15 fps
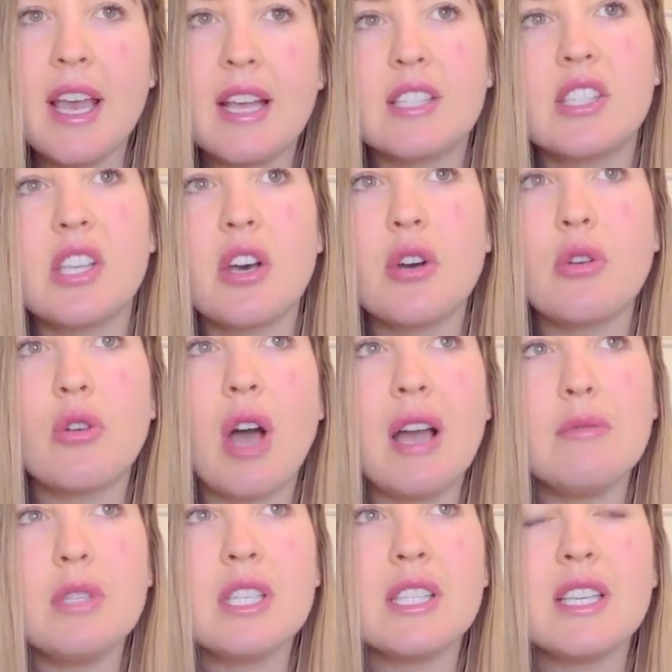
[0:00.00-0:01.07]
So
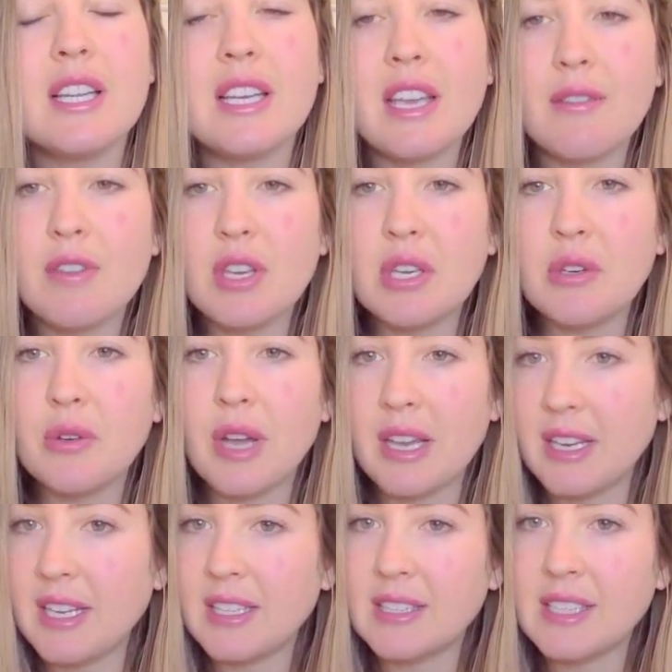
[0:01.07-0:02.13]
I'm just going to give you
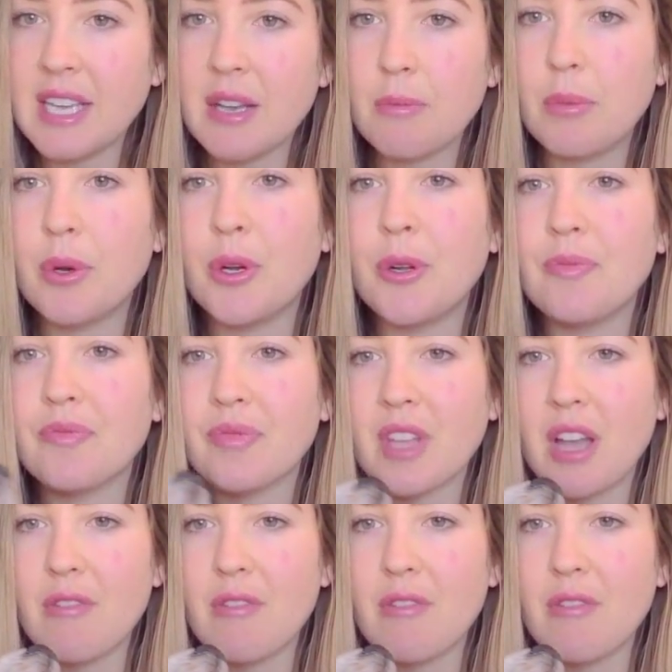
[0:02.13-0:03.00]
an example